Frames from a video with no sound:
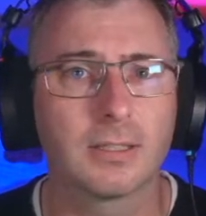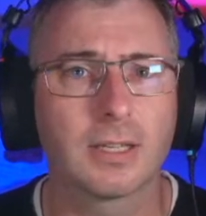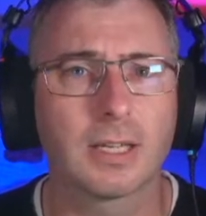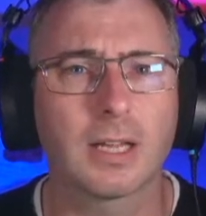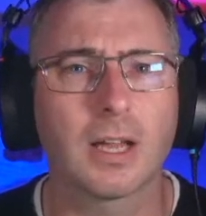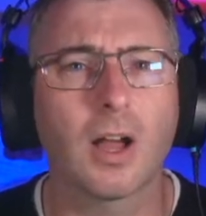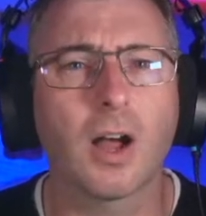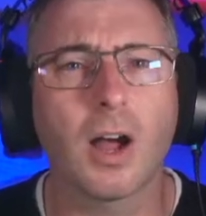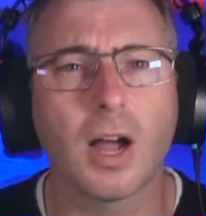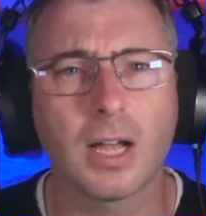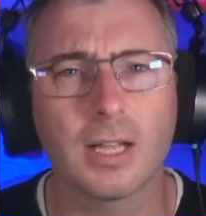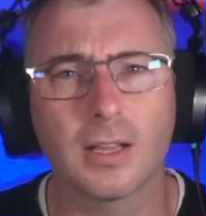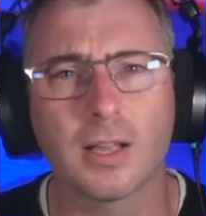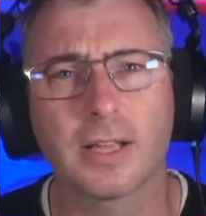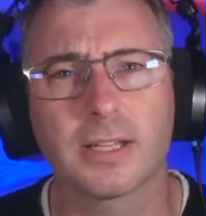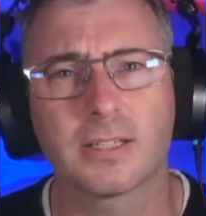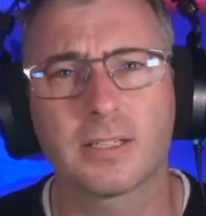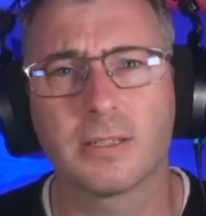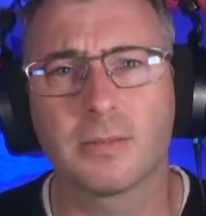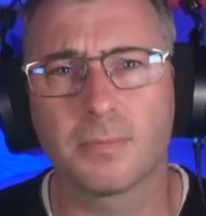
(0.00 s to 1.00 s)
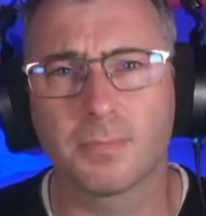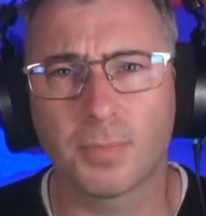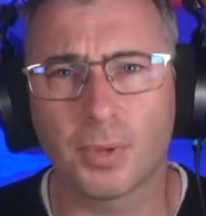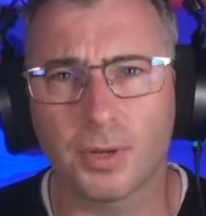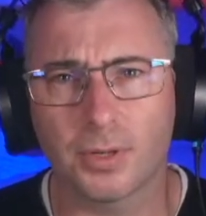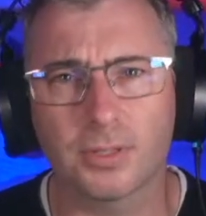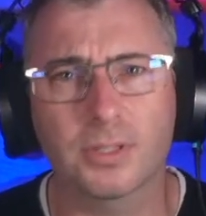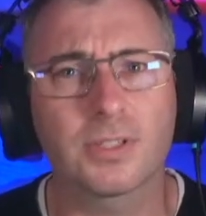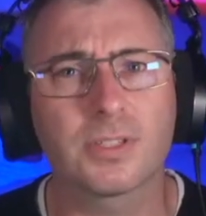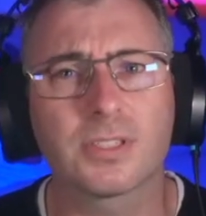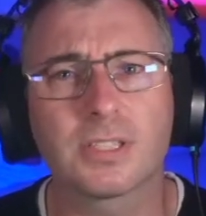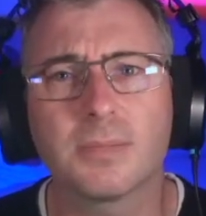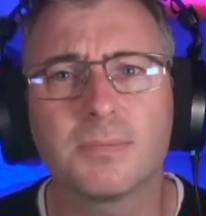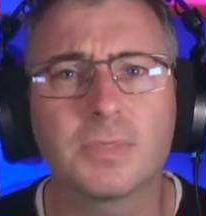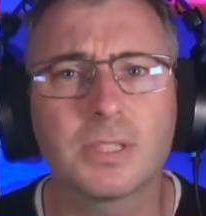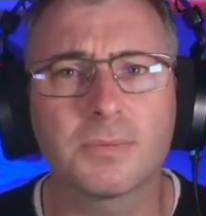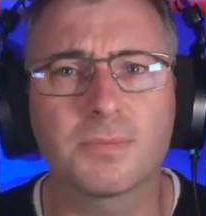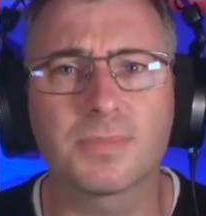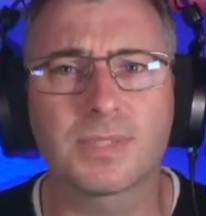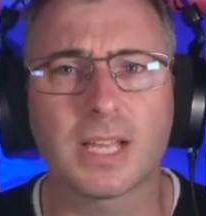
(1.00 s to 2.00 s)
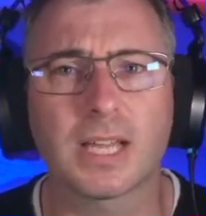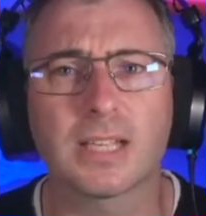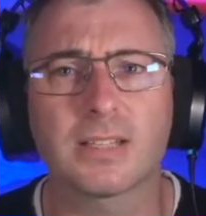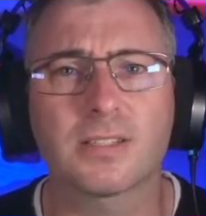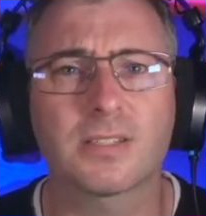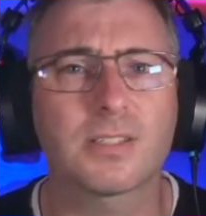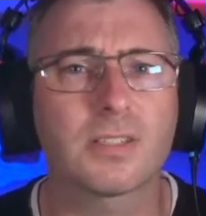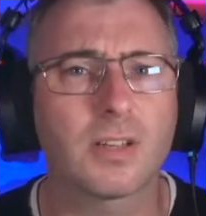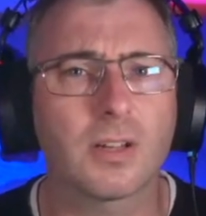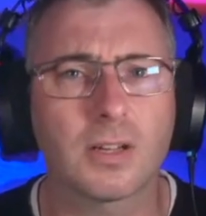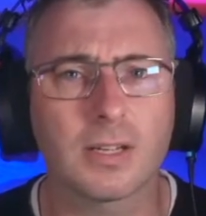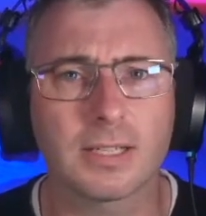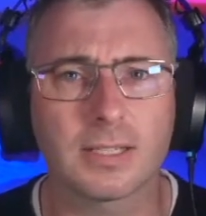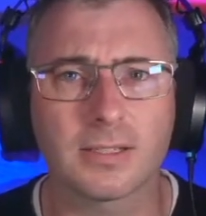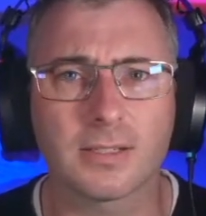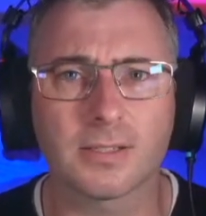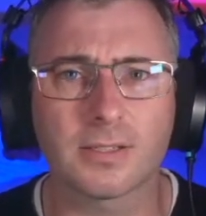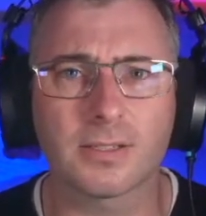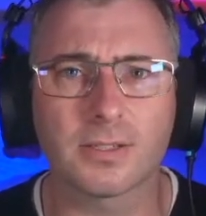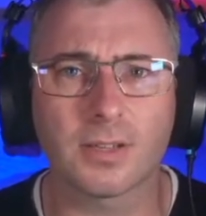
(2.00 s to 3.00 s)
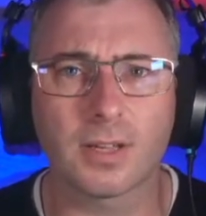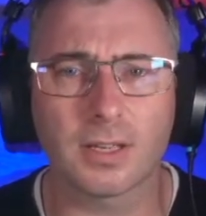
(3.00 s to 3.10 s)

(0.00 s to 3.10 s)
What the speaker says: highlight pertinent symptoms and signs.